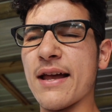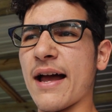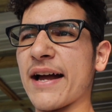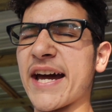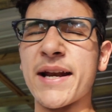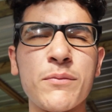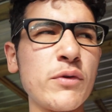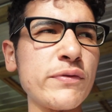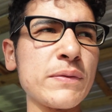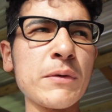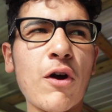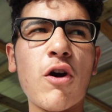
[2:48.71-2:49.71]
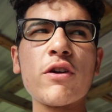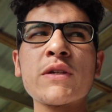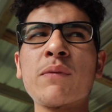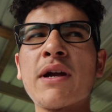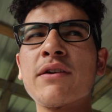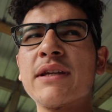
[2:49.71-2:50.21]
I gotta move some cars
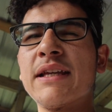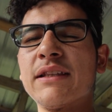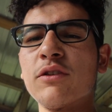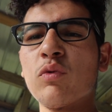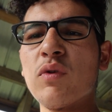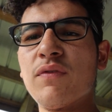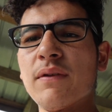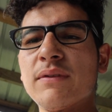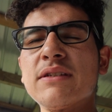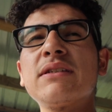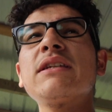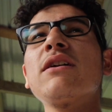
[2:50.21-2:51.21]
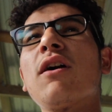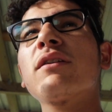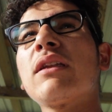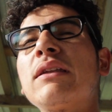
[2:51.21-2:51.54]
around to get the 350Z on the